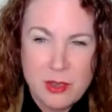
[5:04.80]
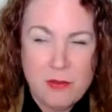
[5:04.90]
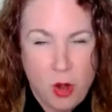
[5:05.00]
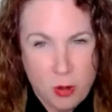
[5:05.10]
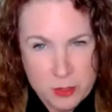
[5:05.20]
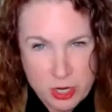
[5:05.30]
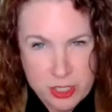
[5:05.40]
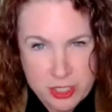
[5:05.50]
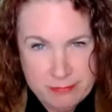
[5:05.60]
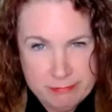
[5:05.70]
of
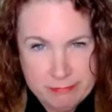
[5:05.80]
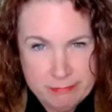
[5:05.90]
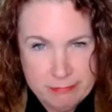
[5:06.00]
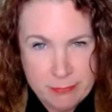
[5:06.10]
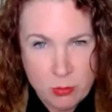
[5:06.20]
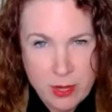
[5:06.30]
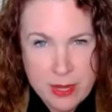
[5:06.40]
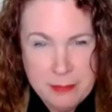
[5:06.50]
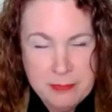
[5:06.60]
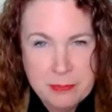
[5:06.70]
arbitration.
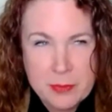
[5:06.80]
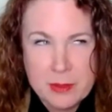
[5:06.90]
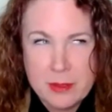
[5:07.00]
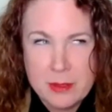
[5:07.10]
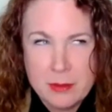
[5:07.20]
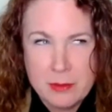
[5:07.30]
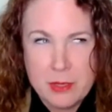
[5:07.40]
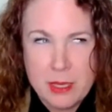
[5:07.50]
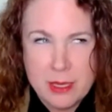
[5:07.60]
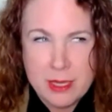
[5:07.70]
Okay.
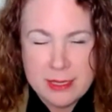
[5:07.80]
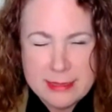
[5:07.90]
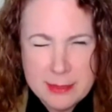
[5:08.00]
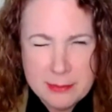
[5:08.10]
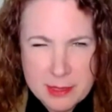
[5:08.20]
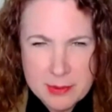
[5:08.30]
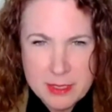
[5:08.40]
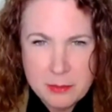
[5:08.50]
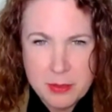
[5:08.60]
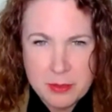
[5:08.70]
It seems
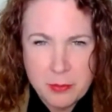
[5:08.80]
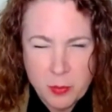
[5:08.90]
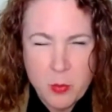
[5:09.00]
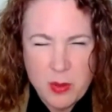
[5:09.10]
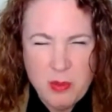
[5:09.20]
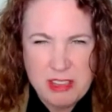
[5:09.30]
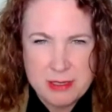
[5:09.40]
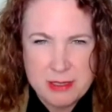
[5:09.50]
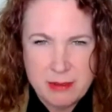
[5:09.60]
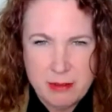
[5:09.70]
limited, but when we break
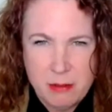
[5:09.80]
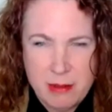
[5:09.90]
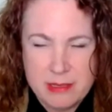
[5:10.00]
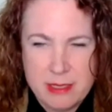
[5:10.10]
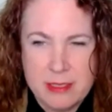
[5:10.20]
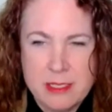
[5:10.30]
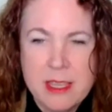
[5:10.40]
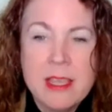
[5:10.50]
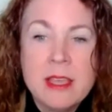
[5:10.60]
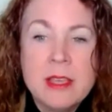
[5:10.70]
this down, it'll make sense.
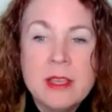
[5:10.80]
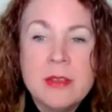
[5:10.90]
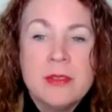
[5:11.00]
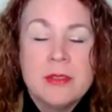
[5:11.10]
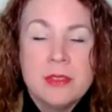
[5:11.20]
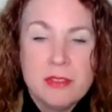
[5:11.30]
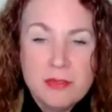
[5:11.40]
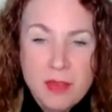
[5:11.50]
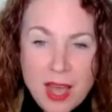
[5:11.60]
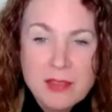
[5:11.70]
The
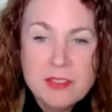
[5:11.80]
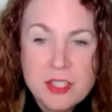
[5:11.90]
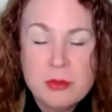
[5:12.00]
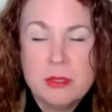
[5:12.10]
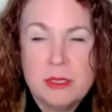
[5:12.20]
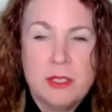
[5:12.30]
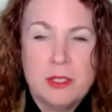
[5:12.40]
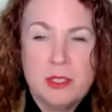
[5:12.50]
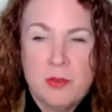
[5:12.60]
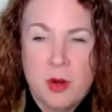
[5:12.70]
5 general
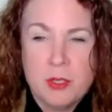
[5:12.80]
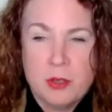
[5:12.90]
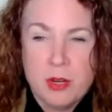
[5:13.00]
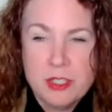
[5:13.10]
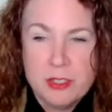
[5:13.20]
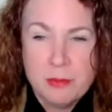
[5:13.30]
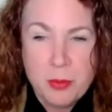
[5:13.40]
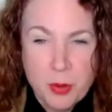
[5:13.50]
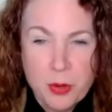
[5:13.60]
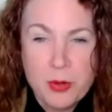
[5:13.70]
stages of arbitration
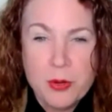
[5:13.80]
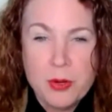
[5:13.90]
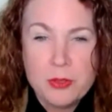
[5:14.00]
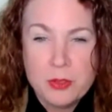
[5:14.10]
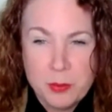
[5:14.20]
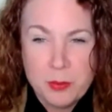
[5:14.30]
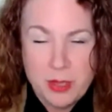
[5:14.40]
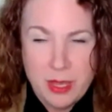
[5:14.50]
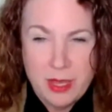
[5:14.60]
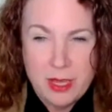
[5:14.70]
per
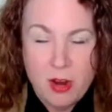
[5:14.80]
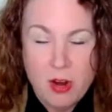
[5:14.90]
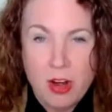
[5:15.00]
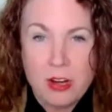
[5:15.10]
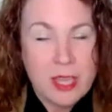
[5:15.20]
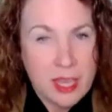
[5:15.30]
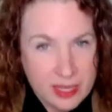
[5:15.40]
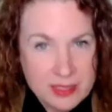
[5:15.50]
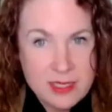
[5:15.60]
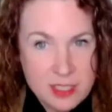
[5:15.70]
AAA are
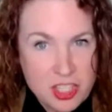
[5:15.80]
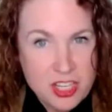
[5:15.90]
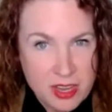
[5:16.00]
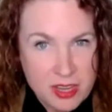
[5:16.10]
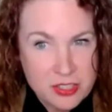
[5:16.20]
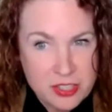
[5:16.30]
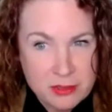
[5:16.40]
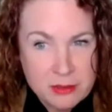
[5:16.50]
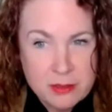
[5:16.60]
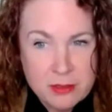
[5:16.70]
case
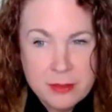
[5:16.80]
initiation,